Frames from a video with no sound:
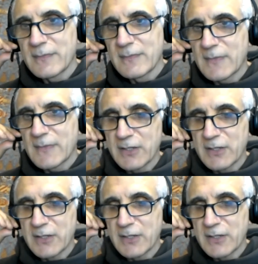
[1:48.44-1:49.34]

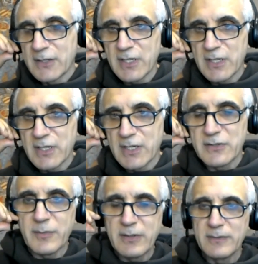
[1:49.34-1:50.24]
AJ, do you
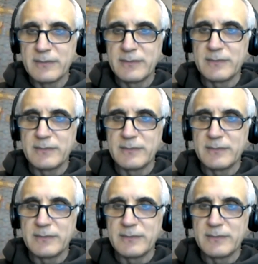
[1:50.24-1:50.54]
hear me?